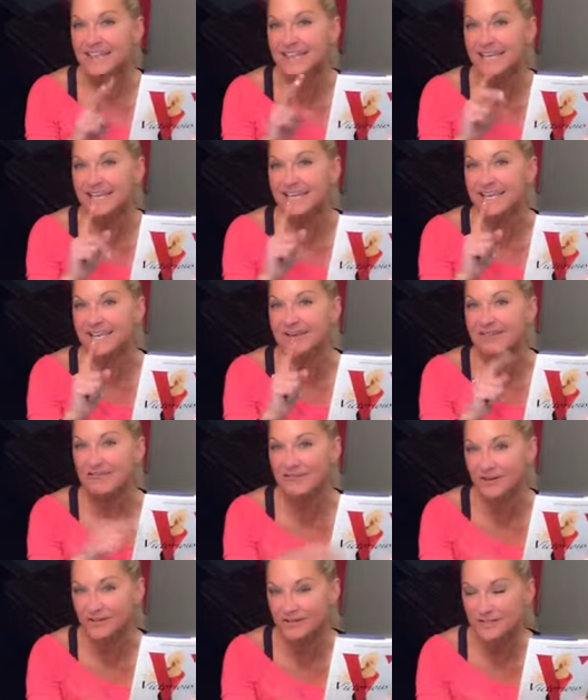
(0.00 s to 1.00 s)
the
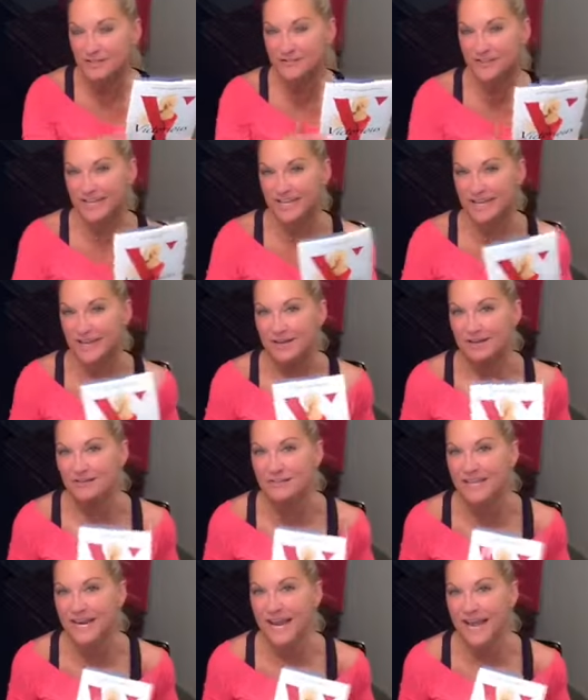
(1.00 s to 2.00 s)
first 2
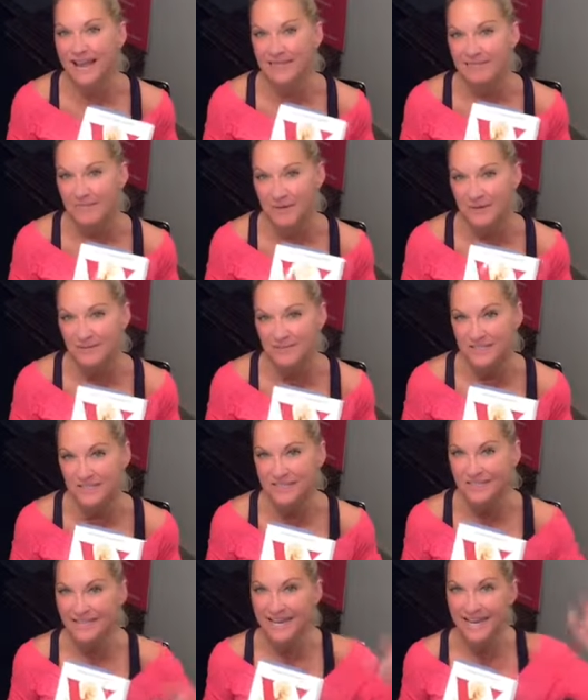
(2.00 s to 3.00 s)
videos that I have
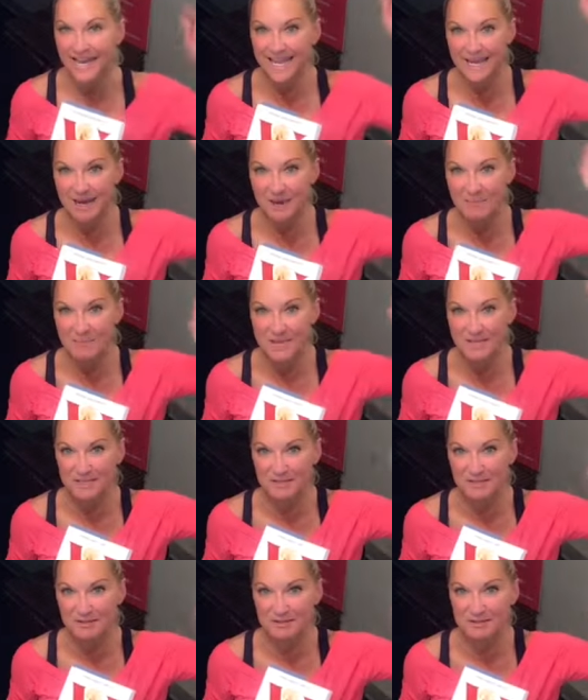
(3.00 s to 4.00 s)
posted, and make
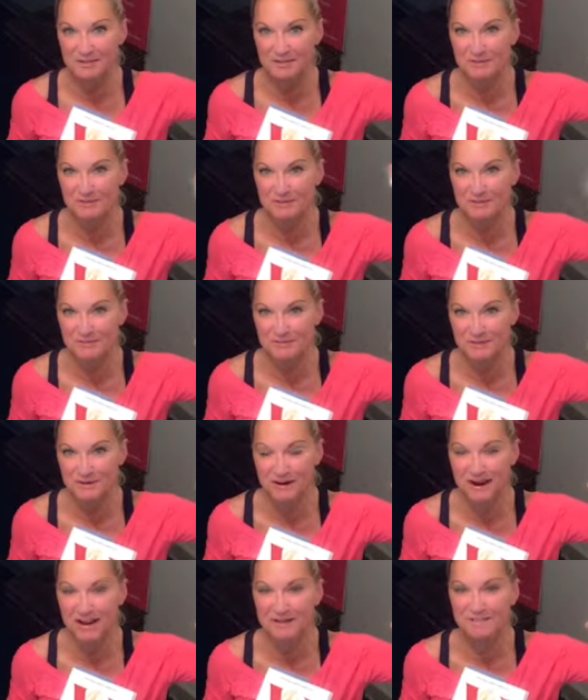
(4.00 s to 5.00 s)
sure you
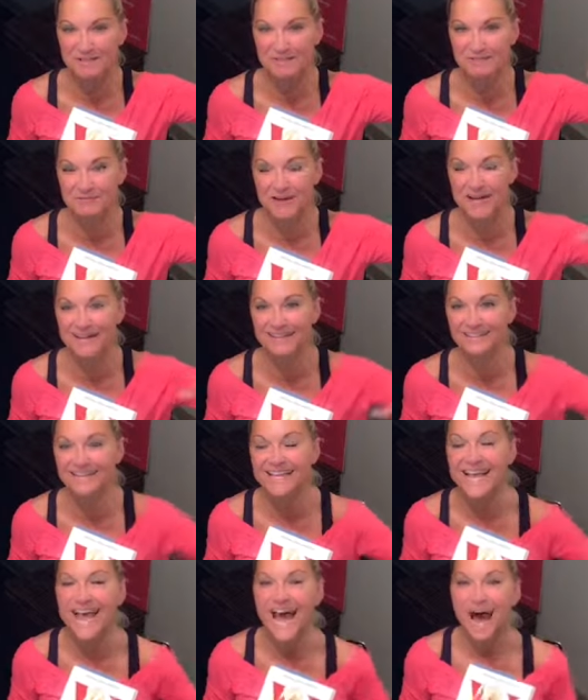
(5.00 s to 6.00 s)
subscribe as
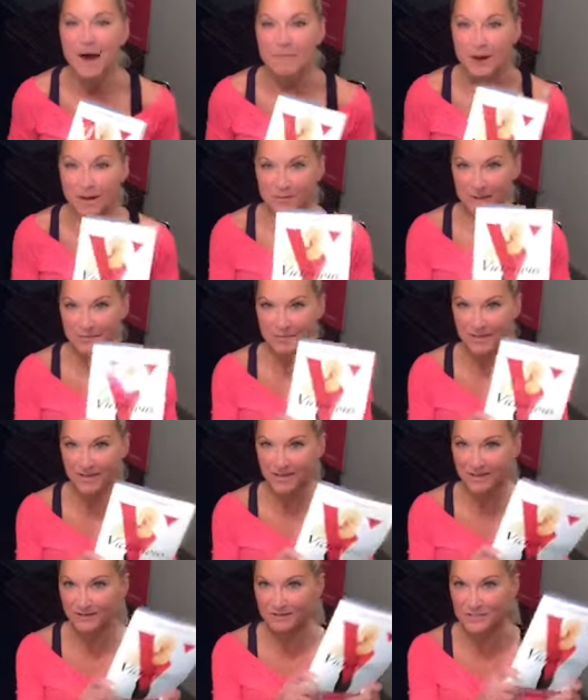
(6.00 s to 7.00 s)
well, about my
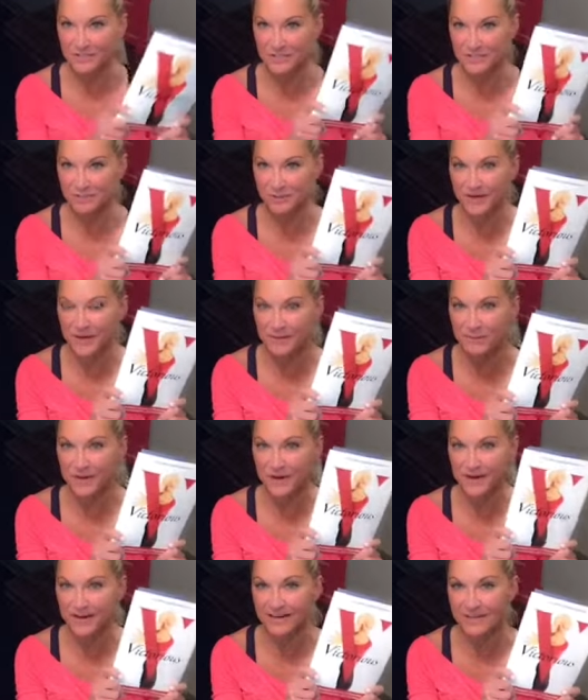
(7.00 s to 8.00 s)
book, which just went up
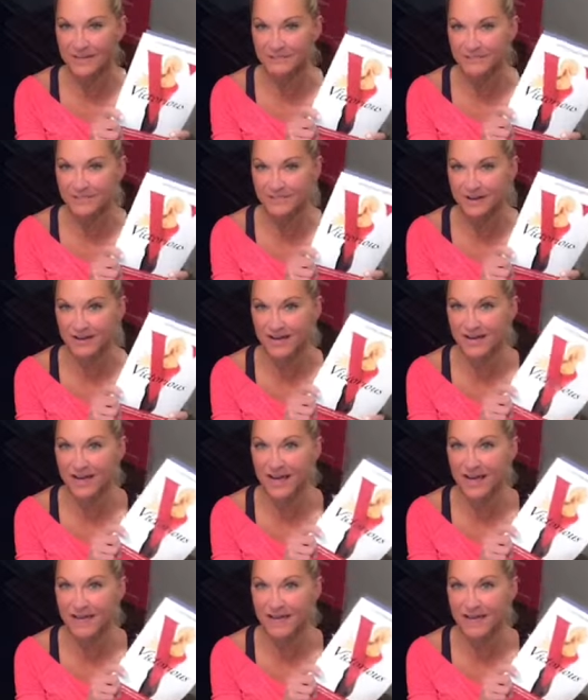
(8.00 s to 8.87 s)
on Amazon